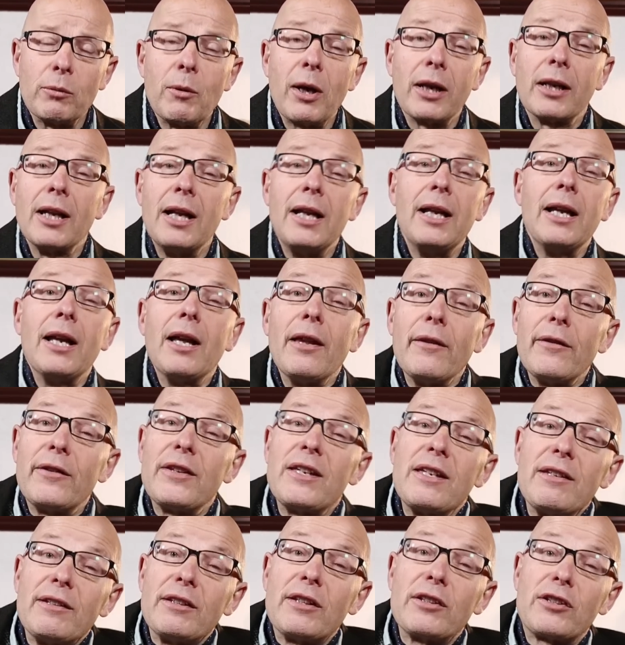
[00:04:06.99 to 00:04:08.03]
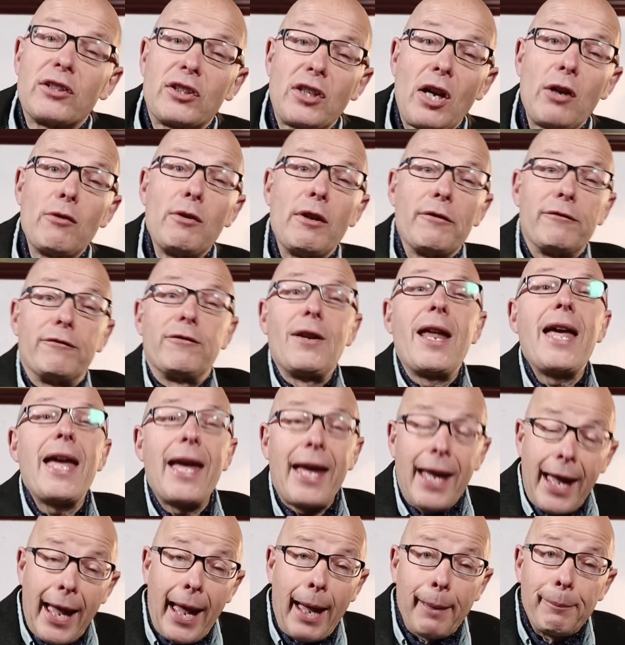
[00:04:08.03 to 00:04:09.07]
Well, the, the solar
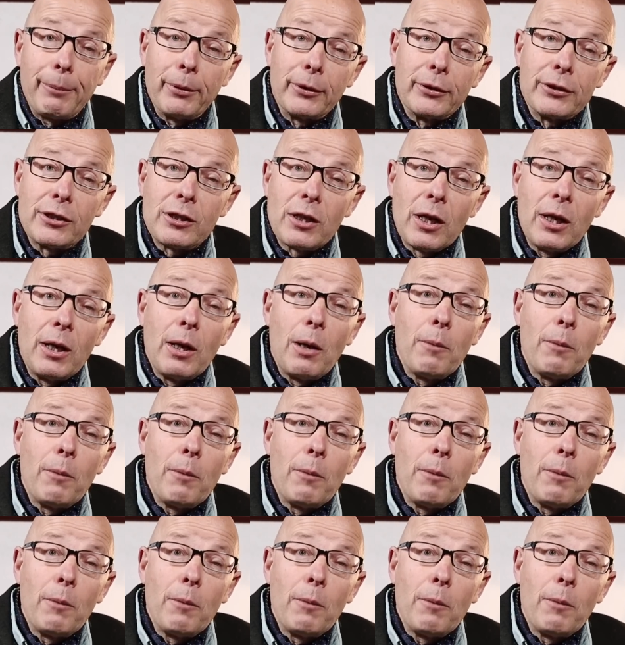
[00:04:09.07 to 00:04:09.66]
flare happened,